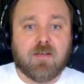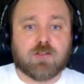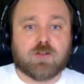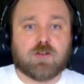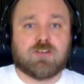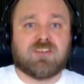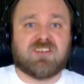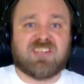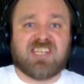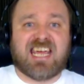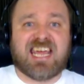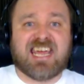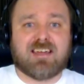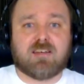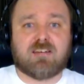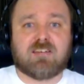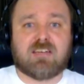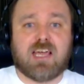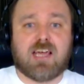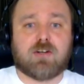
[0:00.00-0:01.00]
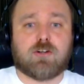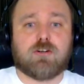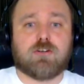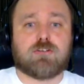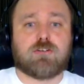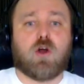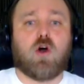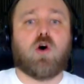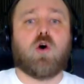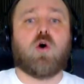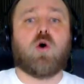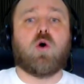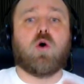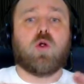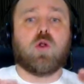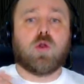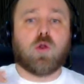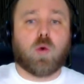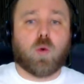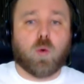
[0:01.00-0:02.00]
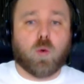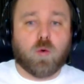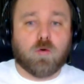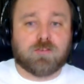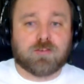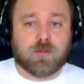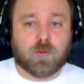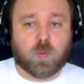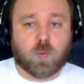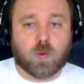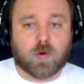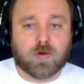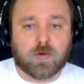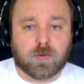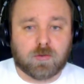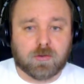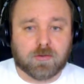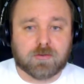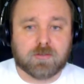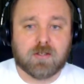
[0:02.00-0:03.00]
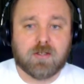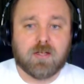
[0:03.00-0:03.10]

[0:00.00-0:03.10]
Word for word: there's data centers all over the world.